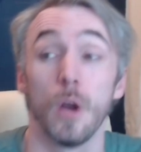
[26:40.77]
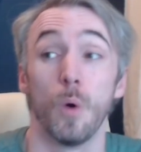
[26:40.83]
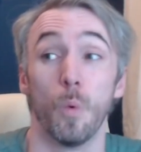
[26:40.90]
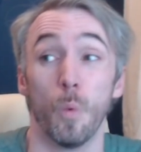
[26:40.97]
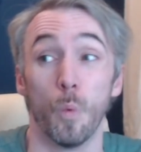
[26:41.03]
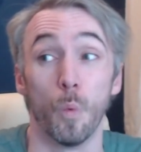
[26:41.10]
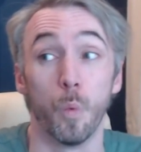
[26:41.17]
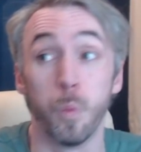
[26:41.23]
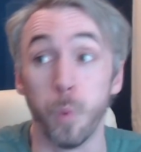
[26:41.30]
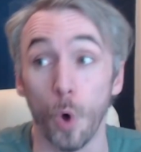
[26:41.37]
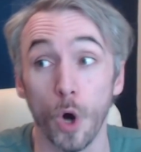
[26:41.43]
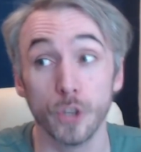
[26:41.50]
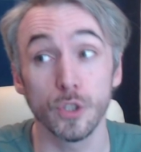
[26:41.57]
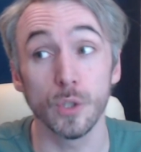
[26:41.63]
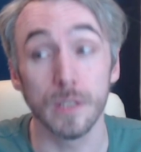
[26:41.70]

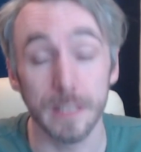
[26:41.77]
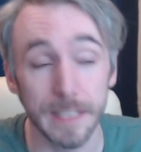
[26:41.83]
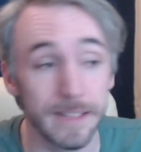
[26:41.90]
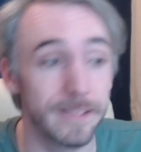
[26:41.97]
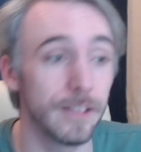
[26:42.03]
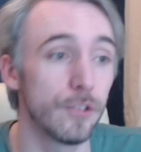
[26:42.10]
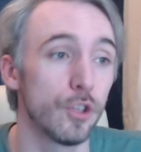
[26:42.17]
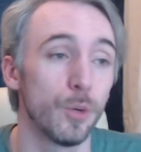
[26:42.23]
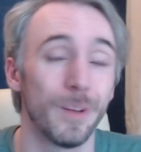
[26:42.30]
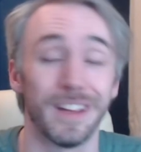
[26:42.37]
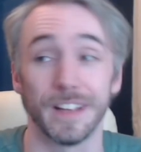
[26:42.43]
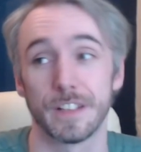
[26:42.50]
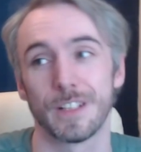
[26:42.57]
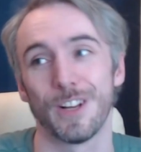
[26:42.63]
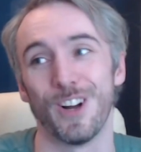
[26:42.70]
What you need to do with
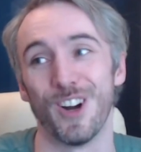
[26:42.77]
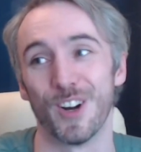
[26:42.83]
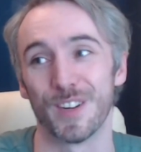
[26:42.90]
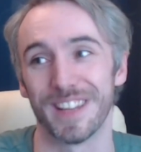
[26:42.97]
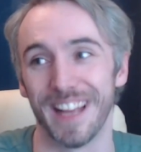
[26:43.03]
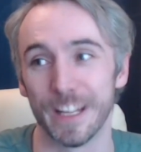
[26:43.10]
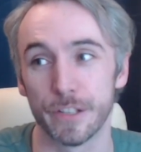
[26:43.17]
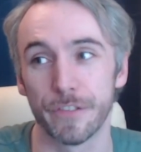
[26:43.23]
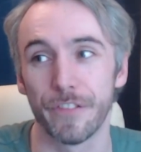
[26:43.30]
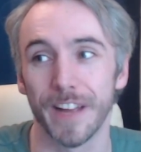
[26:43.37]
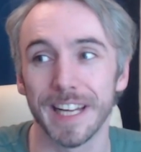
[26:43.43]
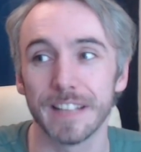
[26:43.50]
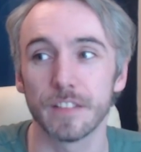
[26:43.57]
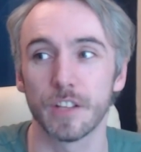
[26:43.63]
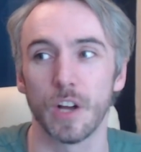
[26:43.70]
this card is
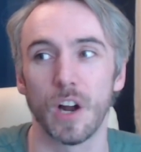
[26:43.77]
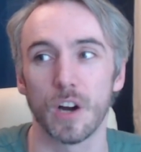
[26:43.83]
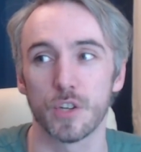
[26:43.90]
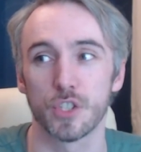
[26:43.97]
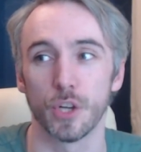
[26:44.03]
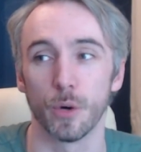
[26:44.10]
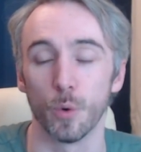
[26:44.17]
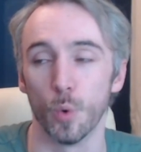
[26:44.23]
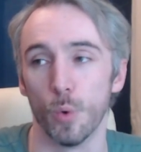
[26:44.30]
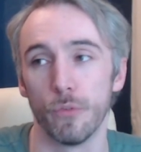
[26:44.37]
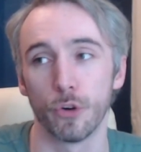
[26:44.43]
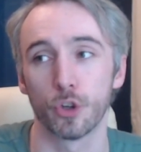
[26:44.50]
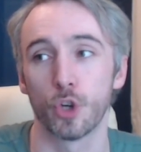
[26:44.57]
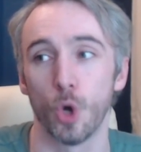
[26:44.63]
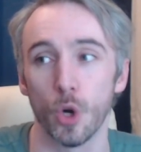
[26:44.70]
find cards that are
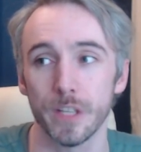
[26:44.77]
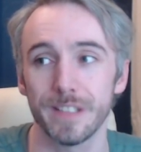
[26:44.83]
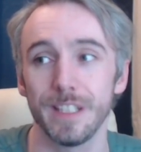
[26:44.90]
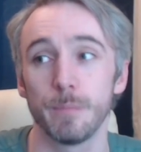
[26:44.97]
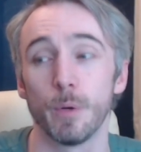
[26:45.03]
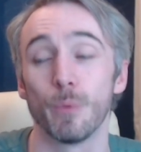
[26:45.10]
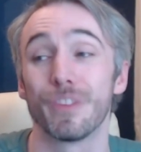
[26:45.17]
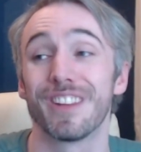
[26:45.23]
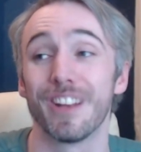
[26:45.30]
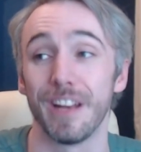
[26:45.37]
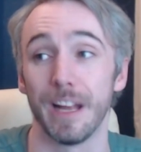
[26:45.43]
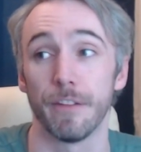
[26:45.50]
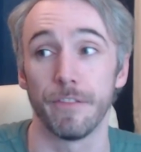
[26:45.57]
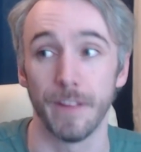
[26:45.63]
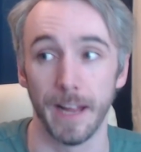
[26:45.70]
overcosted but with great
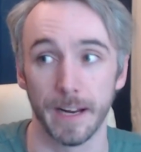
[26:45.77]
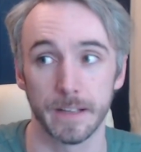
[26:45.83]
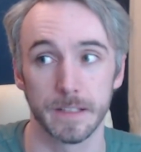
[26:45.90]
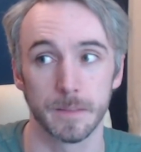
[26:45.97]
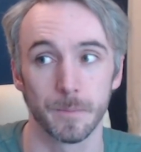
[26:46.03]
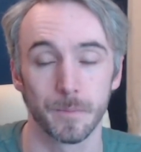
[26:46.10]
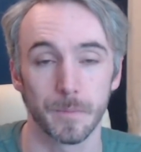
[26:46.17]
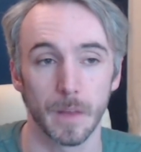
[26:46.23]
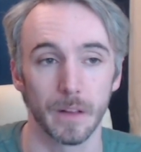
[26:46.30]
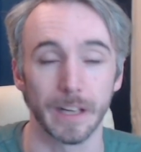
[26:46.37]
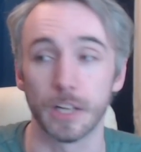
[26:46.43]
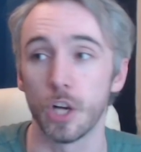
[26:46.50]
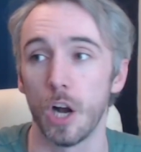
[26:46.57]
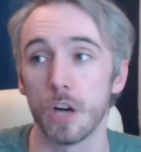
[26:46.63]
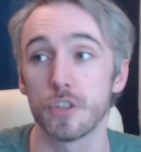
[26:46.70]
effects. Like
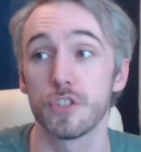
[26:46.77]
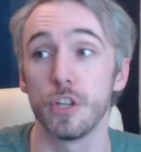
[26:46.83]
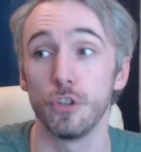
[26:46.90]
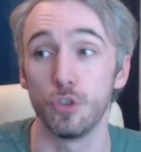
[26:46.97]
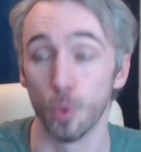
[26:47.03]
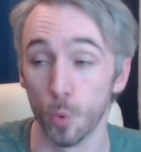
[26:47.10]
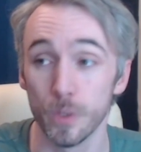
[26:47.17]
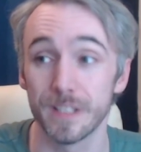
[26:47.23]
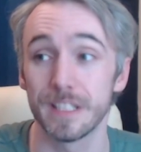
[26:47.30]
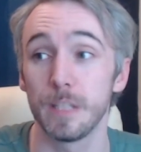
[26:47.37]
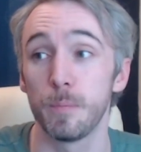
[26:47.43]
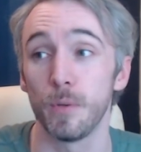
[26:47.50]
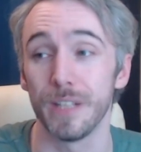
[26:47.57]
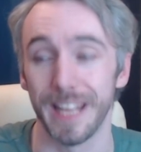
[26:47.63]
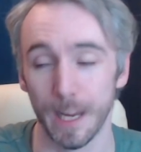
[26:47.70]
cards that don't see
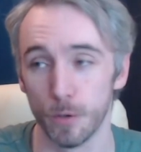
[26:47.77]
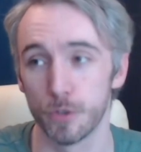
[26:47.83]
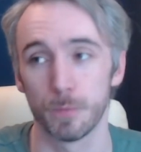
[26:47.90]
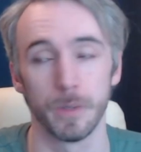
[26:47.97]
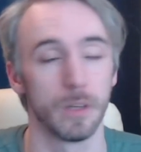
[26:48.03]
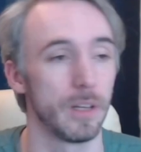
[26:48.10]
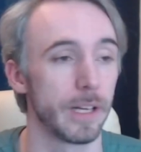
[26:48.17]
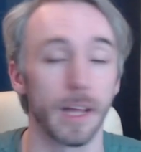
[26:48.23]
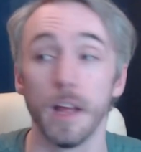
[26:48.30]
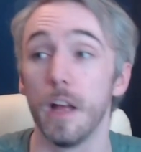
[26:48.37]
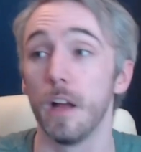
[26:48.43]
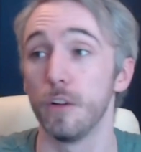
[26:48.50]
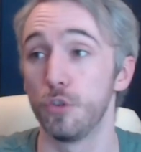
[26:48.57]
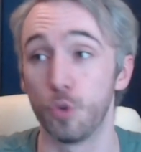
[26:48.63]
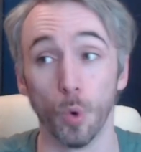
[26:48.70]
play elsewhere. Like,
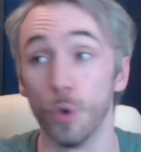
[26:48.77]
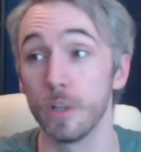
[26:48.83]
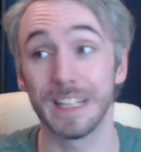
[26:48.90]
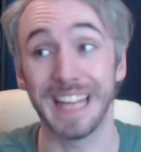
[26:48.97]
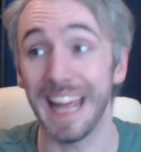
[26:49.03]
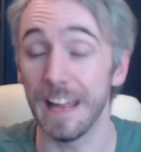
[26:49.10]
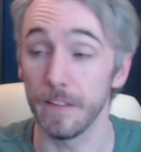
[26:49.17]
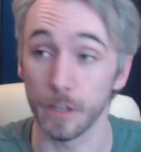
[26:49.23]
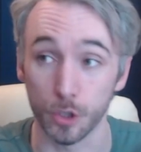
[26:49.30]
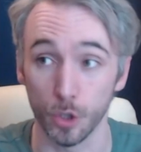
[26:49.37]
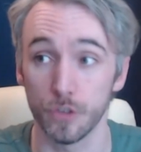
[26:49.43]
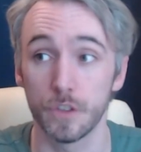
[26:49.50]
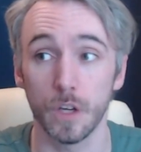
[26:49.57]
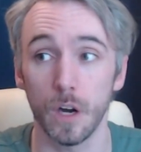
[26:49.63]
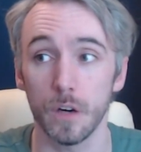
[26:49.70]
don't get the
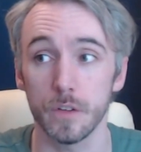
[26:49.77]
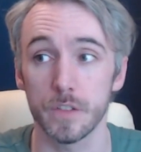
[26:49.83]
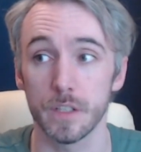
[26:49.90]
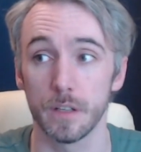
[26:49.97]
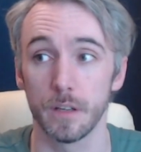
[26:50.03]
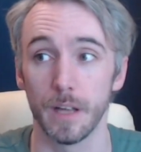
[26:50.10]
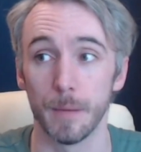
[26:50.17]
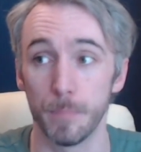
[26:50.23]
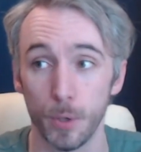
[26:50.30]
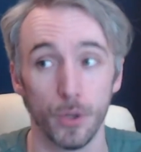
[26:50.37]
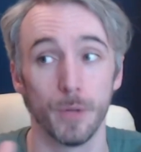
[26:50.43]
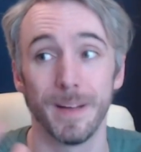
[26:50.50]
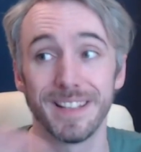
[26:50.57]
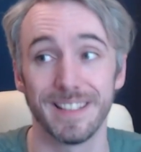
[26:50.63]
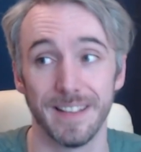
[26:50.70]
good cards and put
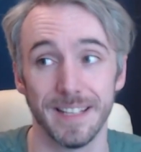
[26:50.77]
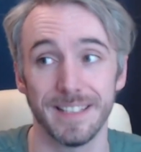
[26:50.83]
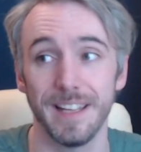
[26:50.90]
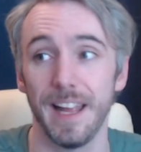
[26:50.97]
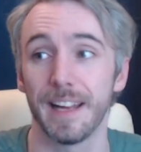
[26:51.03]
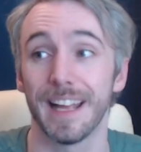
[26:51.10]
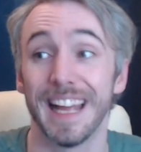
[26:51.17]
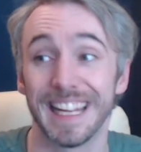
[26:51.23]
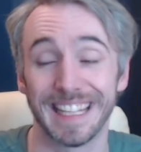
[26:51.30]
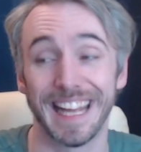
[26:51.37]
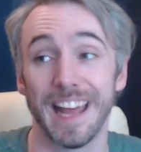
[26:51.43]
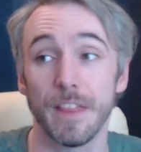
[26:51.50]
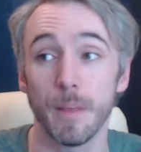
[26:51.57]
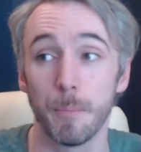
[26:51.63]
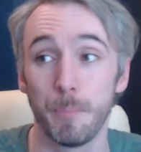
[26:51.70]
them into this deck.
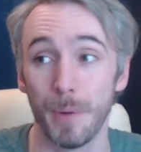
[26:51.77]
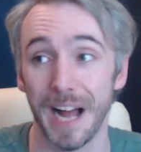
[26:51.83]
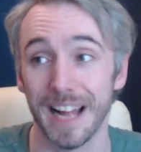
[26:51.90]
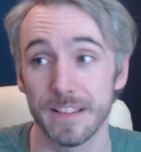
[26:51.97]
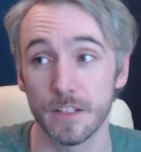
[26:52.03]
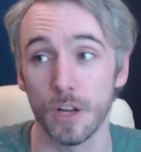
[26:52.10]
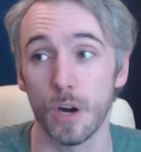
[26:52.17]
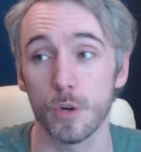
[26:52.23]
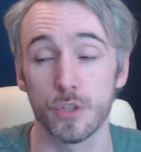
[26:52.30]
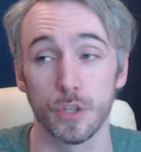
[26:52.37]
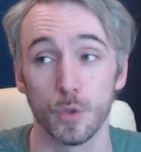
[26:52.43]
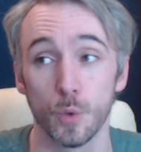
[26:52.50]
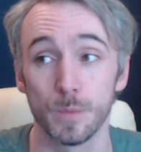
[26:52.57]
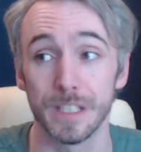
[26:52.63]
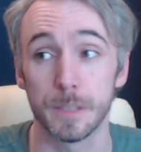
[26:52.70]
Get the bad cards that
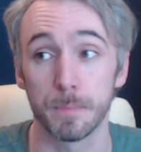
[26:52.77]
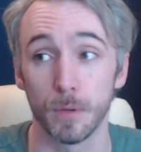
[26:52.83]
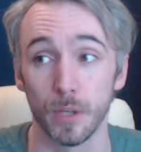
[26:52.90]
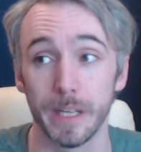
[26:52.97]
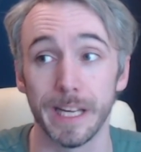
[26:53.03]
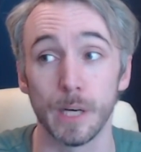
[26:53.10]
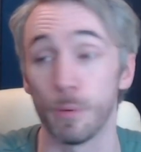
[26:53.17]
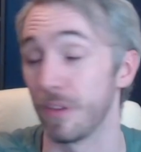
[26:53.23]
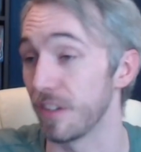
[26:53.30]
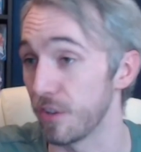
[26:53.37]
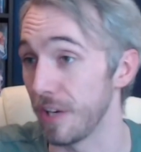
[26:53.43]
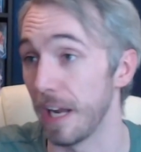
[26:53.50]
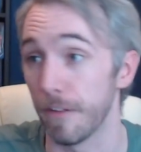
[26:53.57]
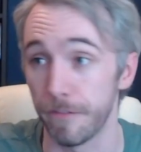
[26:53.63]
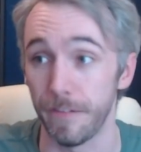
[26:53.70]
nobody's playing with
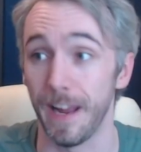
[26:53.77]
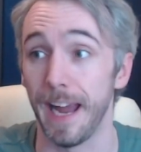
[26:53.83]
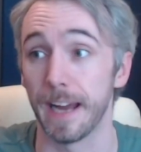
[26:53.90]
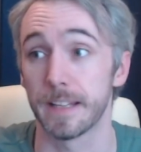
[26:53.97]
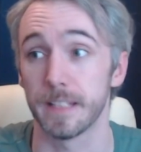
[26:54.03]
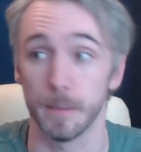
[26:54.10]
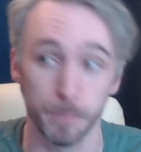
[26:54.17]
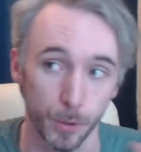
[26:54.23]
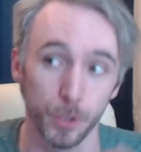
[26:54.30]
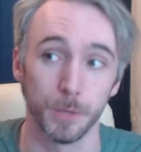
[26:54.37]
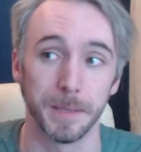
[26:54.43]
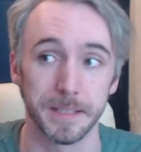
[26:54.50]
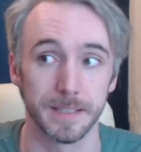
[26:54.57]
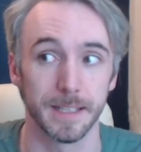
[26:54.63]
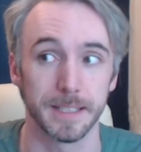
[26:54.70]
great effects and put them
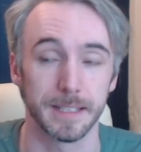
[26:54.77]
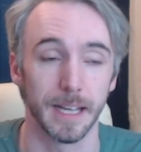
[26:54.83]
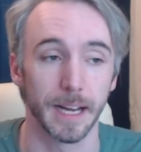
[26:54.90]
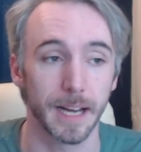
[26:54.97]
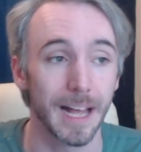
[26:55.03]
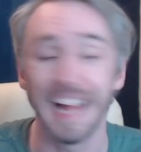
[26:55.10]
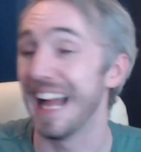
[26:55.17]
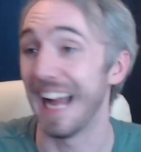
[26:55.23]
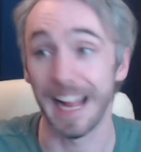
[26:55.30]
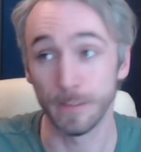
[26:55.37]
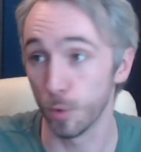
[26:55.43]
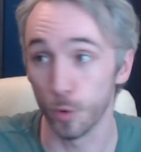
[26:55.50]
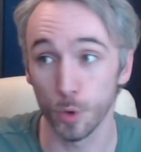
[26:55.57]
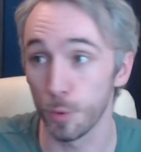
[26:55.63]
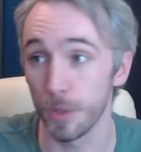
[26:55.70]
into this deck. I
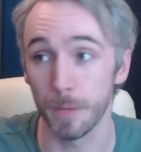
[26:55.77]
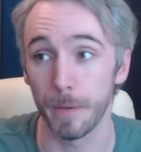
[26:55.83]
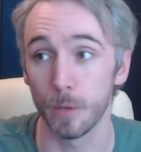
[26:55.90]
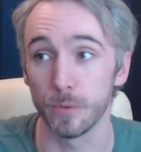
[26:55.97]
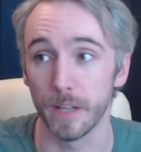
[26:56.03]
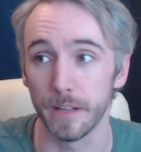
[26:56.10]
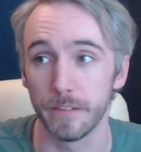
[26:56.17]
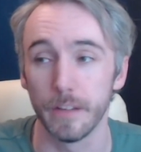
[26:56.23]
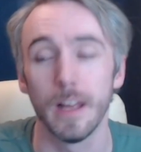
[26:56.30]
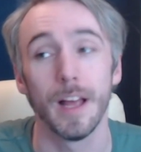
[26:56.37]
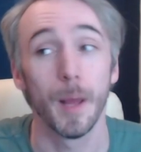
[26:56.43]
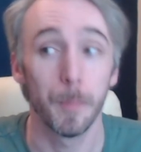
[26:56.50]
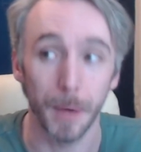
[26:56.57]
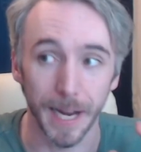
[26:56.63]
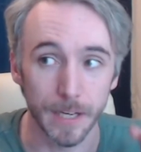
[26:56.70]
don't know what the build is,
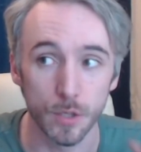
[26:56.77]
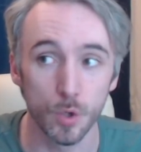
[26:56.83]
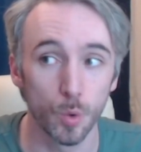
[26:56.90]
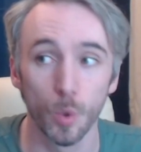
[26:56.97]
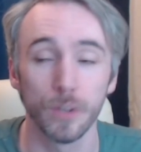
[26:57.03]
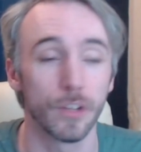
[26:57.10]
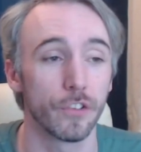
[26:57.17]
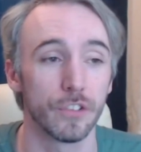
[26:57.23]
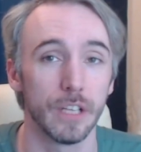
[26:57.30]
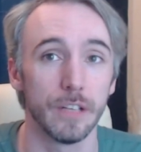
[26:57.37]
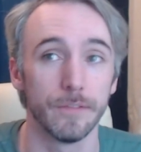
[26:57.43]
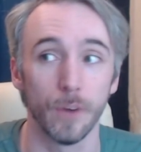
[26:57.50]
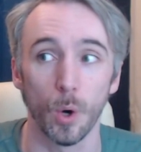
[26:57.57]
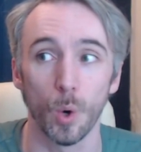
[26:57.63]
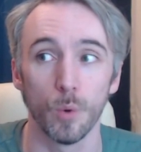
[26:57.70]
but I know it doesn't
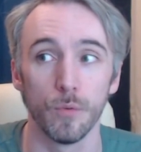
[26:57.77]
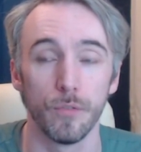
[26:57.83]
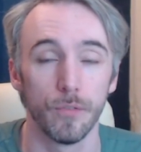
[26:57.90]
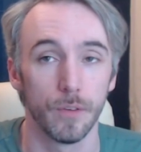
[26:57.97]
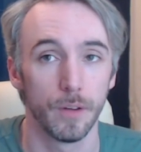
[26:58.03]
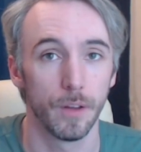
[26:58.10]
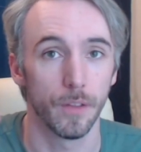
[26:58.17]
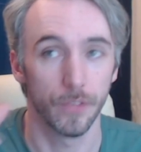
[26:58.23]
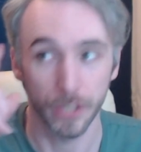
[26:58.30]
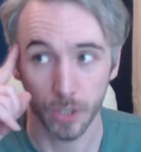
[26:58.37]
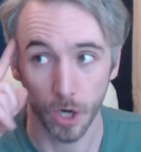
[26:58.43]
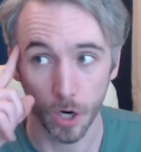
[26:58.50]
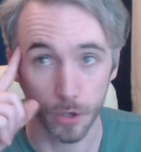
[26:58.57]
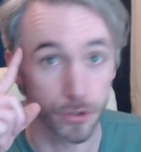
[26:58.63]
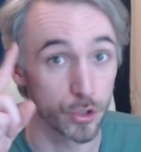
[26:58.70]
involve the
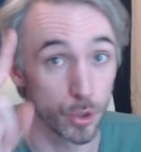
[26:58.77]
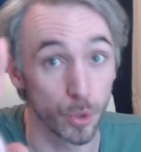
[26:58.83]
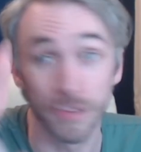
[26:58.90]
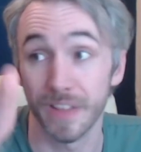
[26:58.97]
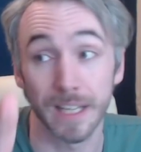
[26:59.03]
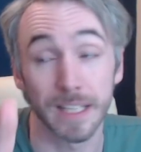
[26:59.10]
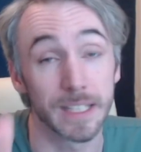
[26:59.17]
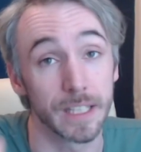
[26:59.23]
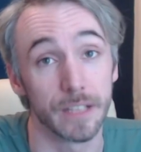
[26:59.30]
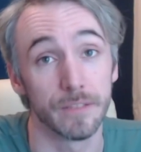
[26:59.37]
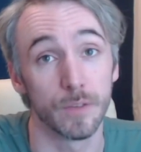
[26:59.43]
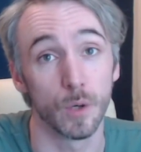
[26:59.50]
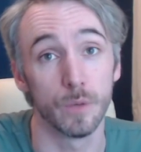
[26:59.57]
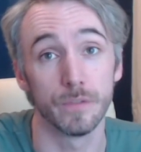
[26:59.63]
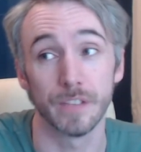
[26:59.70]
cards you think it
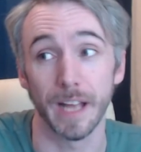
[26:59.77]
involves.